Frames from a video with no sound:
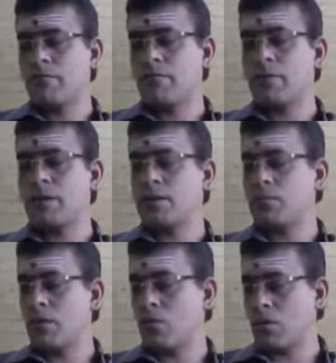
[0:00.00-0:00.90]

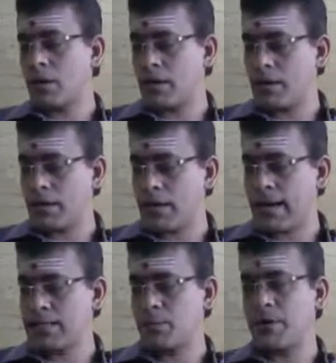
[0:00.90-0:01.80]
variable overhead
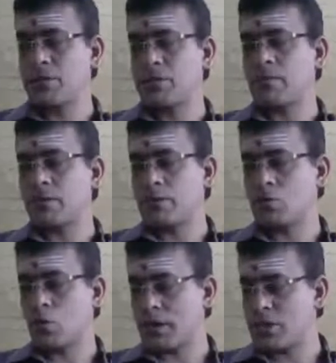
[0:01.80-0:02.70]
expenditure variance.
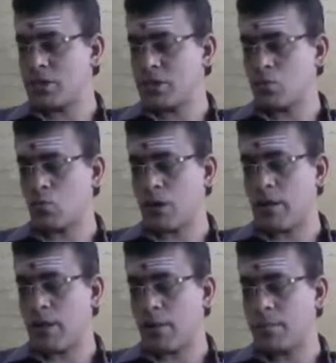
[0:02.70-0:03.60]
So I
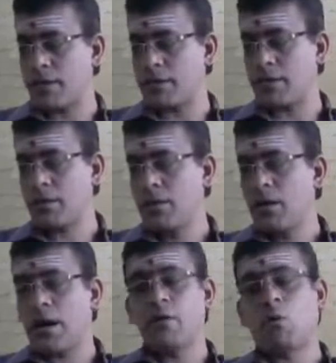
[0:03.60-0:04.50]
will update here.
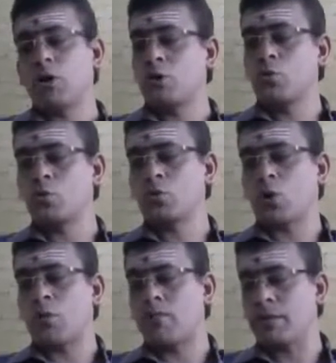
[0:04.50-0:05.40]
I want you to
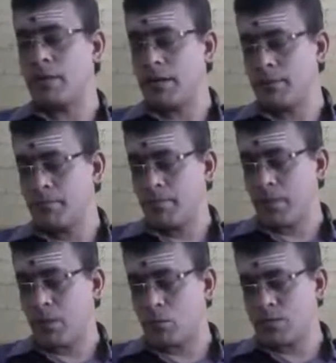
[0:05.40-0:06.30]
solve with that.
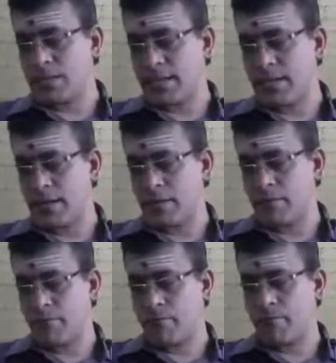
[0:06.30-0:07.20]
Now second
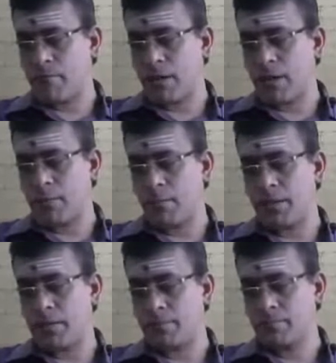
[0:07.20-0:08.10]
1B.